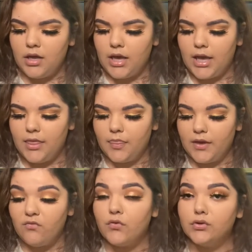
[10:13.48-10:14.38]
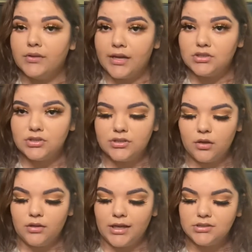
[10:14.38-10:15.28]
And then for lashes,
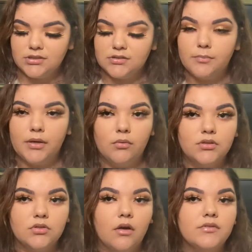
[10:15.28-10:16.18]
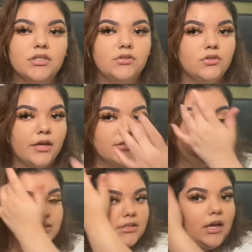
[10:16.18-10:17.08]
now lashes is a big one. So obviously, as you guys
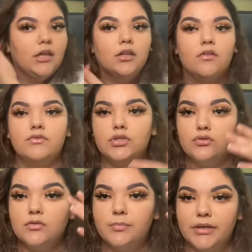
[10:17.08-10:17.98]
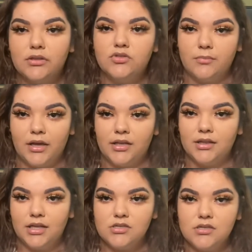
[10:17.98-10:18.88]
can see, I love to use big dramatic
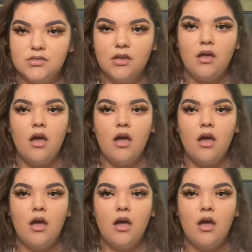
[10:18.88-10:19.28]
lashes.